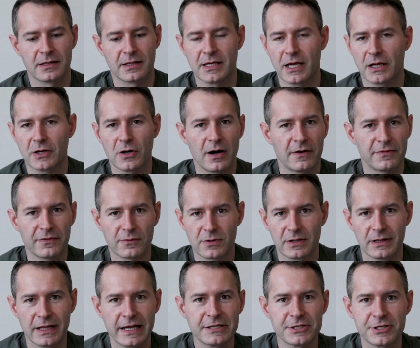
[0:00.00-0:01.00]
Kick off a
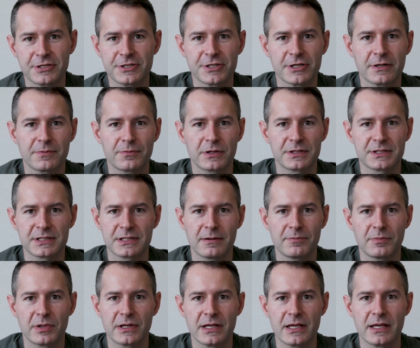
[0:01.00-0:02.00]
relationship with
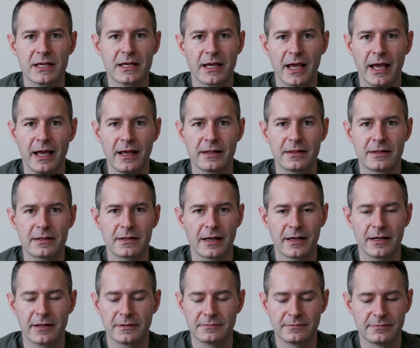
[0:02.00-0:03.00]
somebody, and
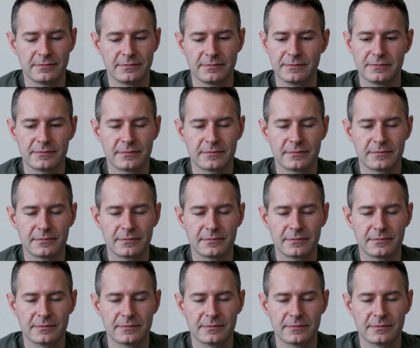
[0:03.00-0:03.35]
then,